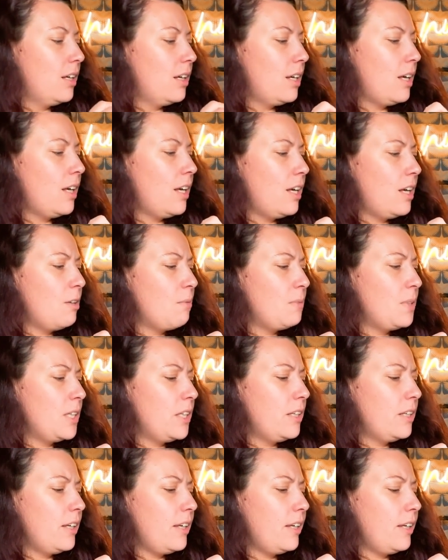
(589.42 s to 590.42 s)

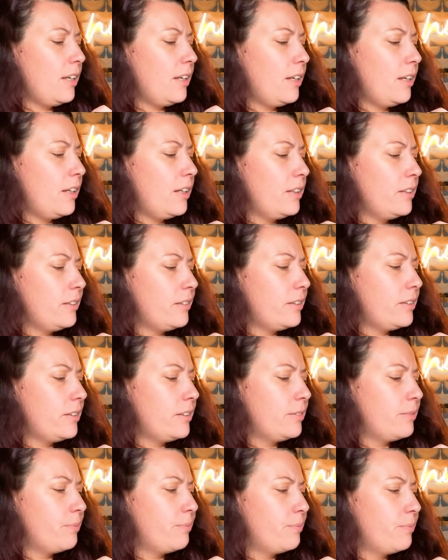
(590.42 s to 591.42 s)
And
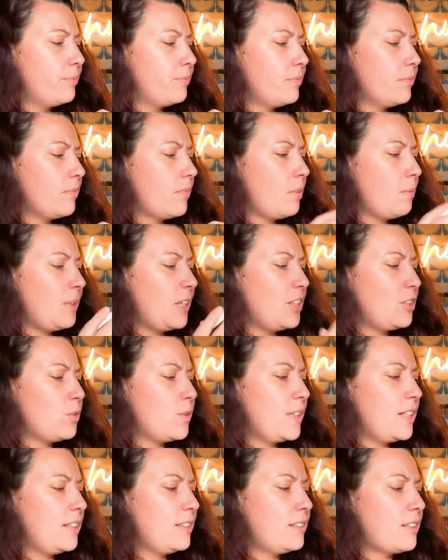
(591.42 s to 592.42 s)
I made
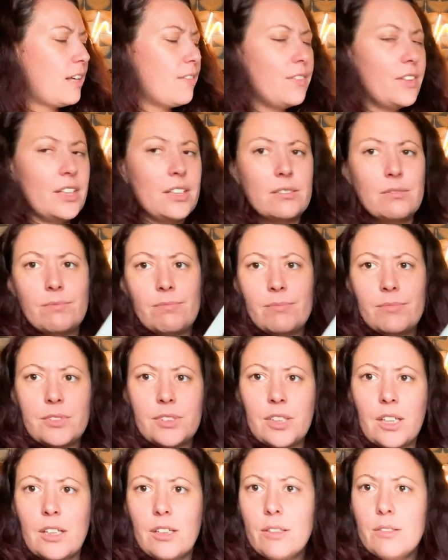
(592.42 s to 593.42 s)
27,
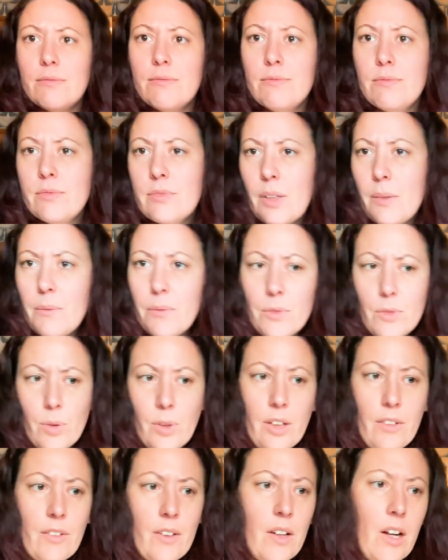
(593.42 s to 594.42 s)
so I'm
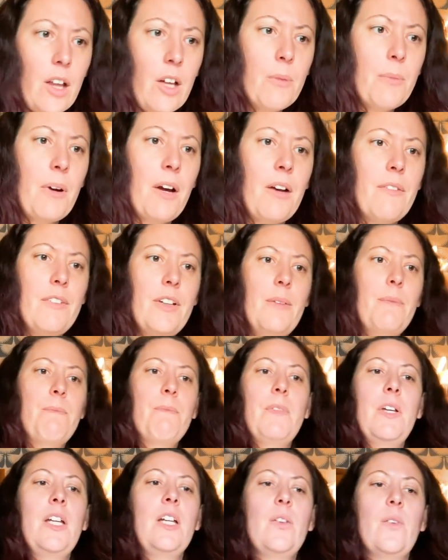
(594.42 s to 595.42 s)
$25 profit.
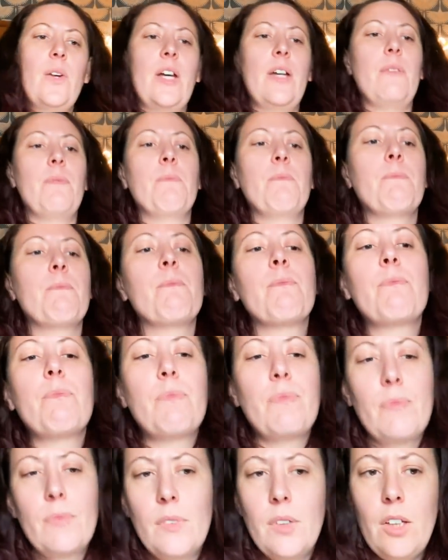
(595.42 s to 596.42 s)
Anyway,
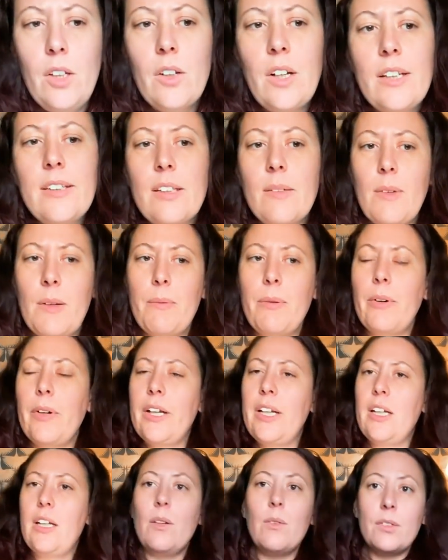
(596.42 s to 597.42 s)
you guys get my
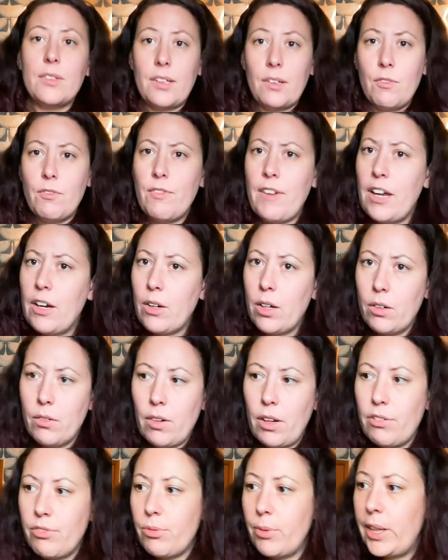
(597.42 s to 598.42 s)
point. It was a very
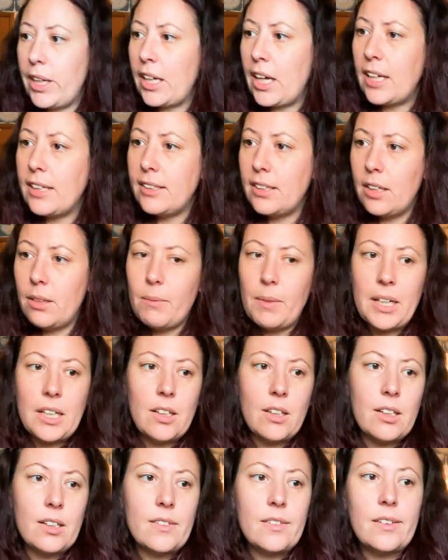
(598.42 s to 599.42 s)
rough week. I didn't make a
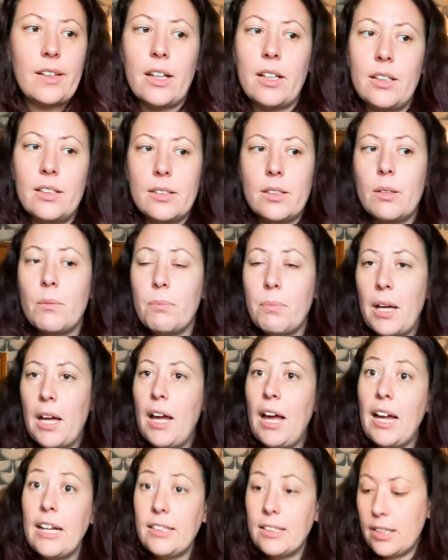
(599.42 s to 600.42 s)
lot of sales,
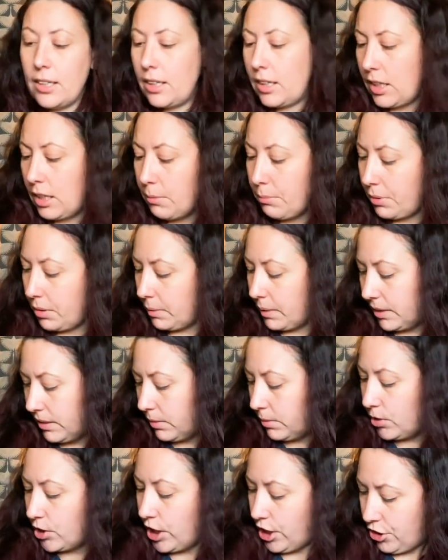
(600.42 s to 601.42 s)
but I did implement
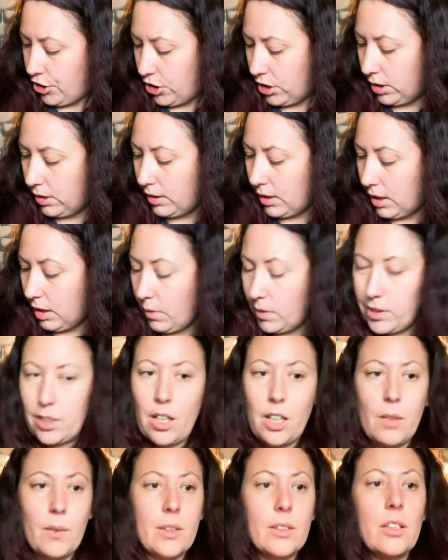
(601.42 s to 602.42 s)
some changes, and I want to
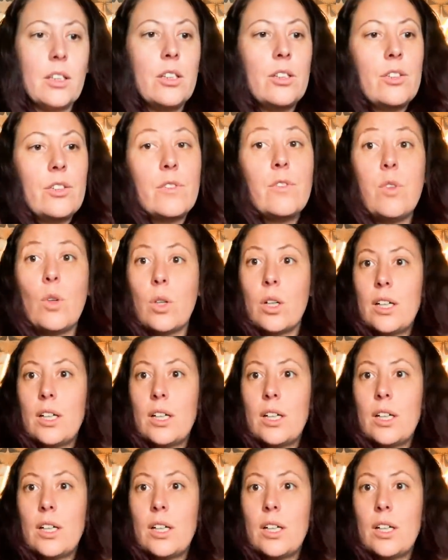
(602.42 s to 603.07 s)
talk about those for